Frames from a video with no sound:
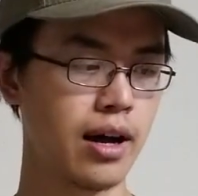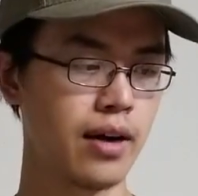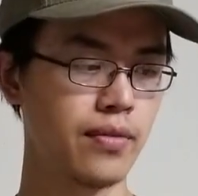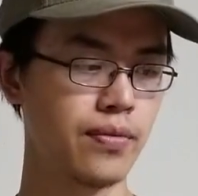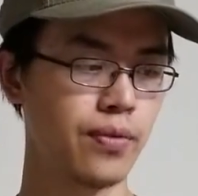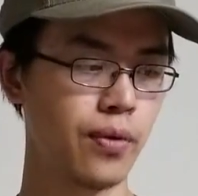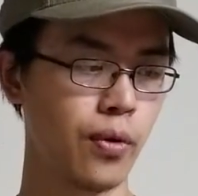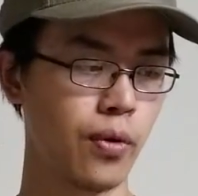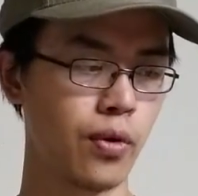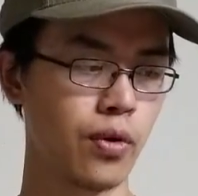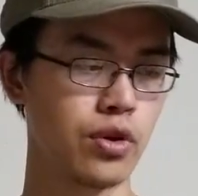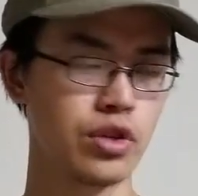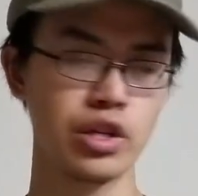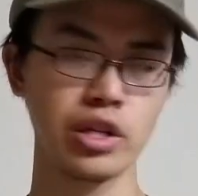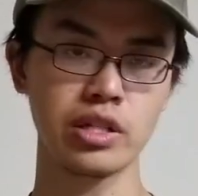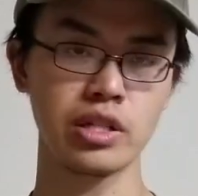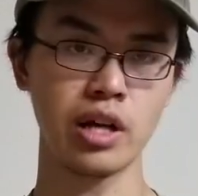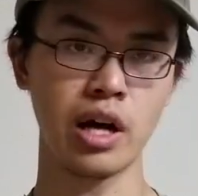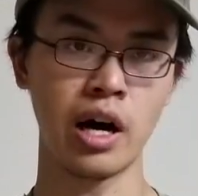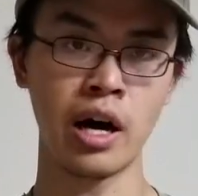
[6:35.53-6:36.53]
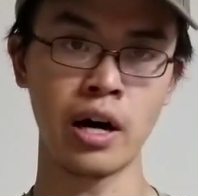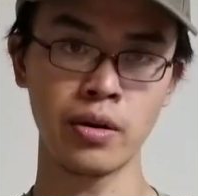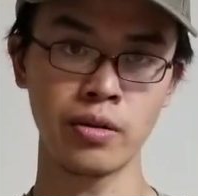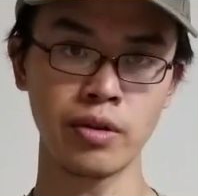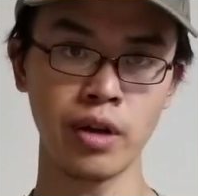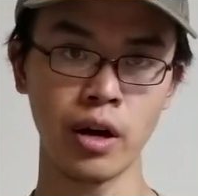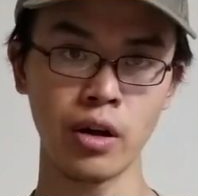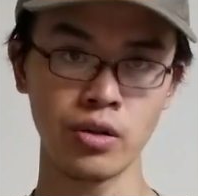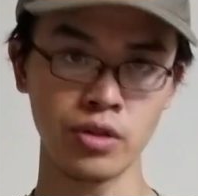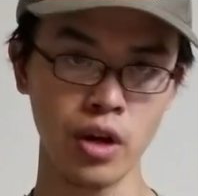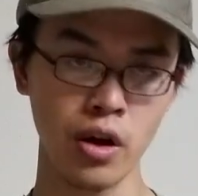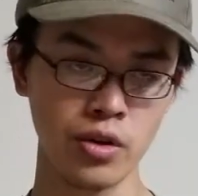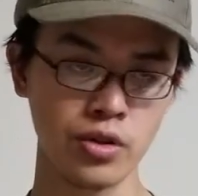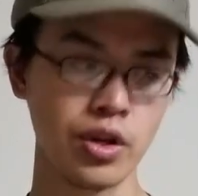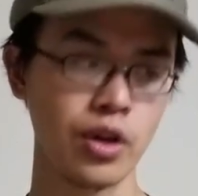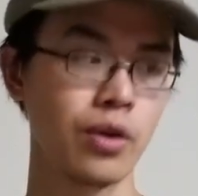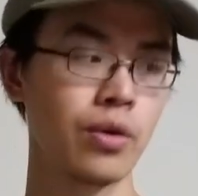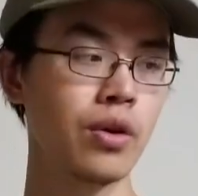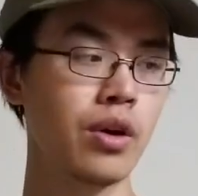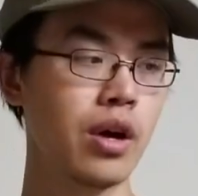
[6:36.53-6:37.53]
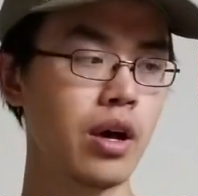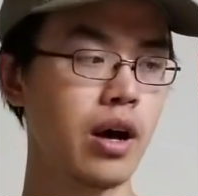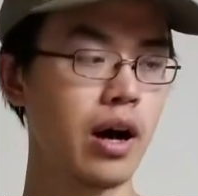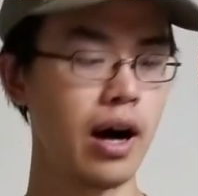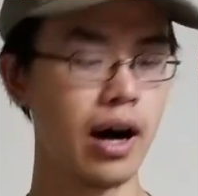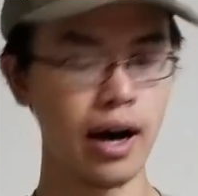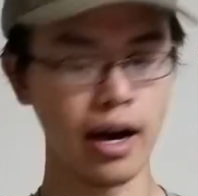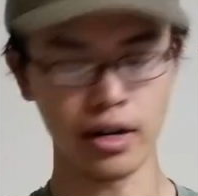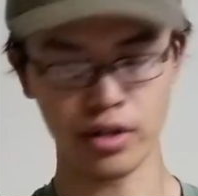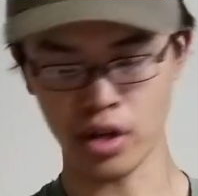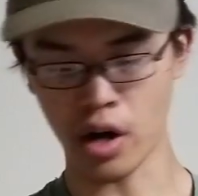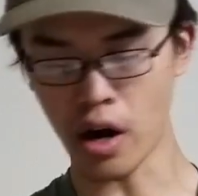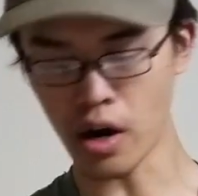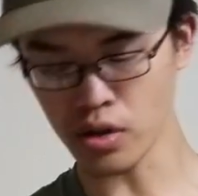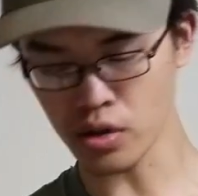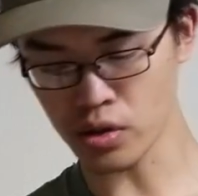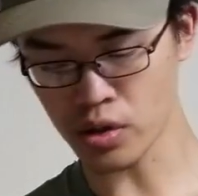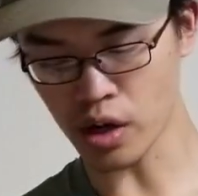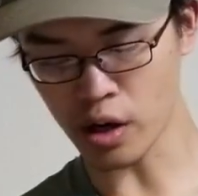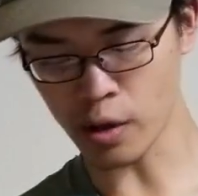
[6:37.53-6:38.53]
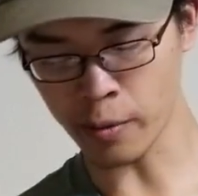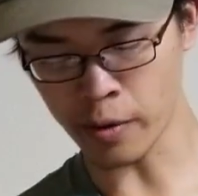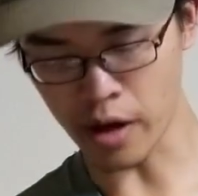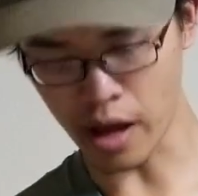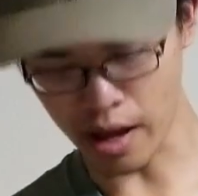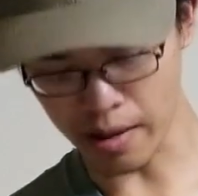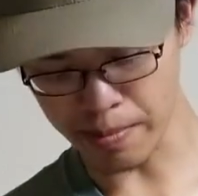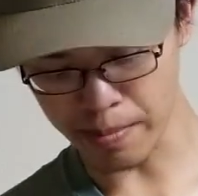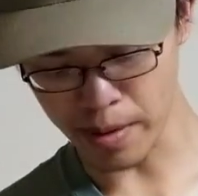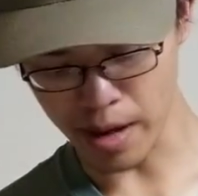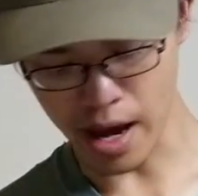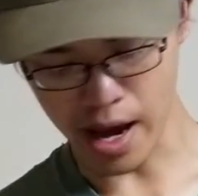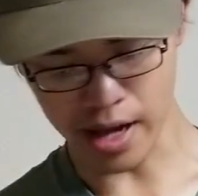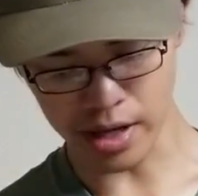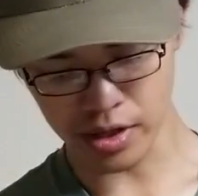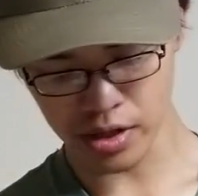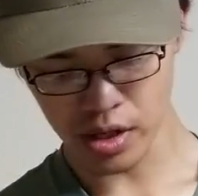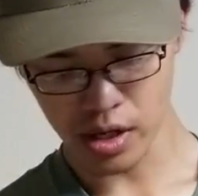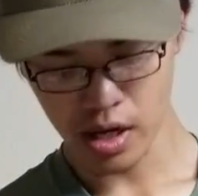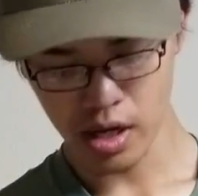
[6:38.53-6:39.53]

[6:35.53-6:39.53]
for just $100 also. To also talk about FPS,